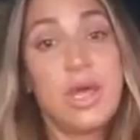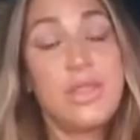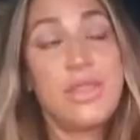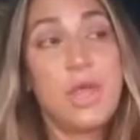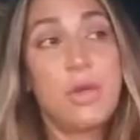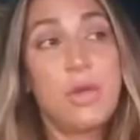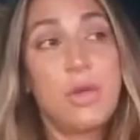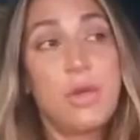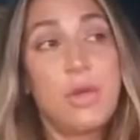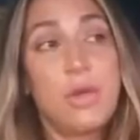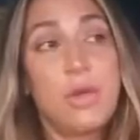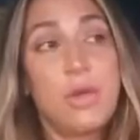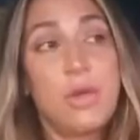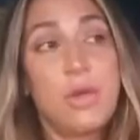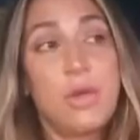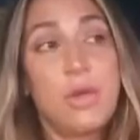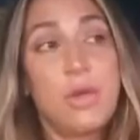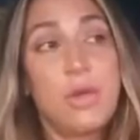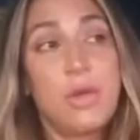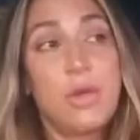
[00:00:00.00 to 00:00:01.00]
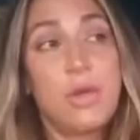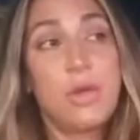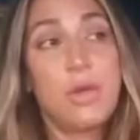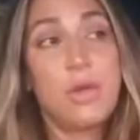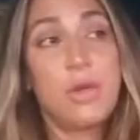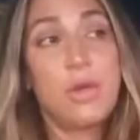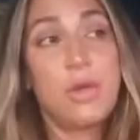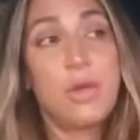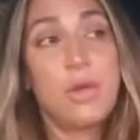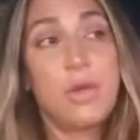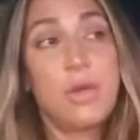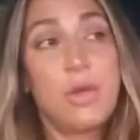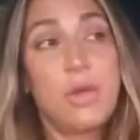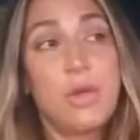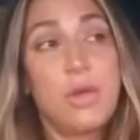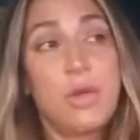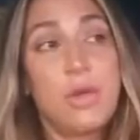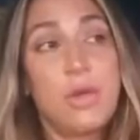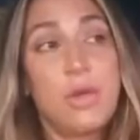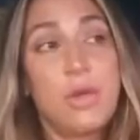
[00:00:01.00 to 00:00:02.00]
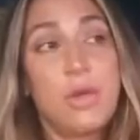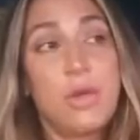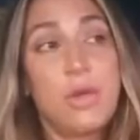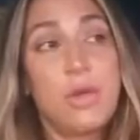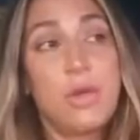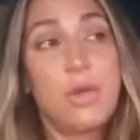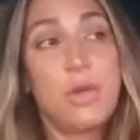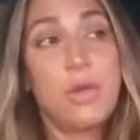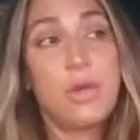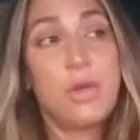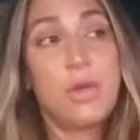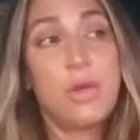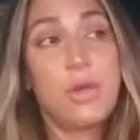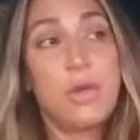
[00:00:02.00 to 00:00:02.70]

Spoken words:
they were making me go down to Florida, and I wasn't going to go